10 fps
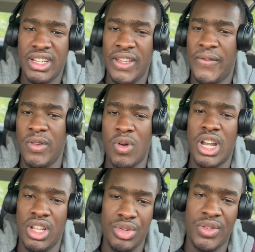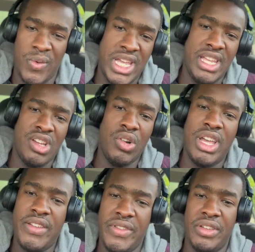If you want to lose weight, go
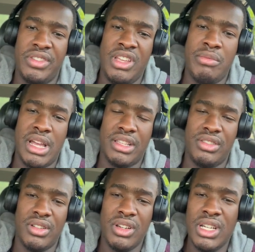heavy on Stairmaster,